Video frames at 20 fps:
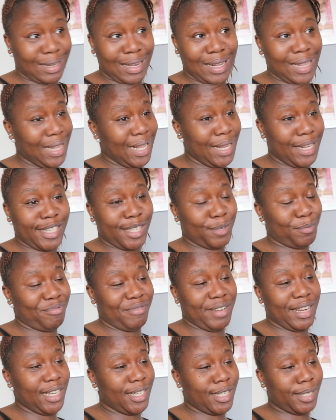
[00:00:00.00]
clean
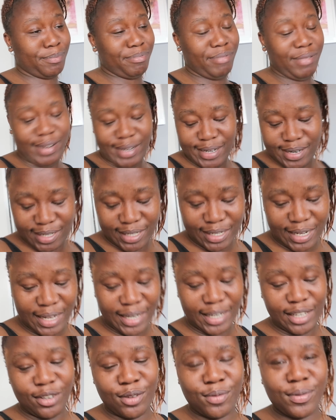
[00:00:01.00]
spring springs
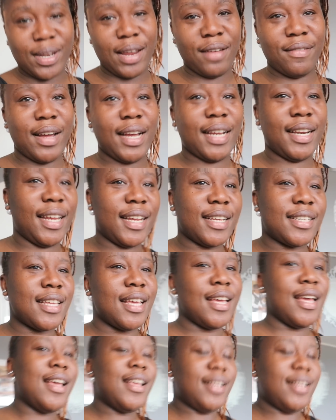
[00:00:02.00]
clean or whatever it is so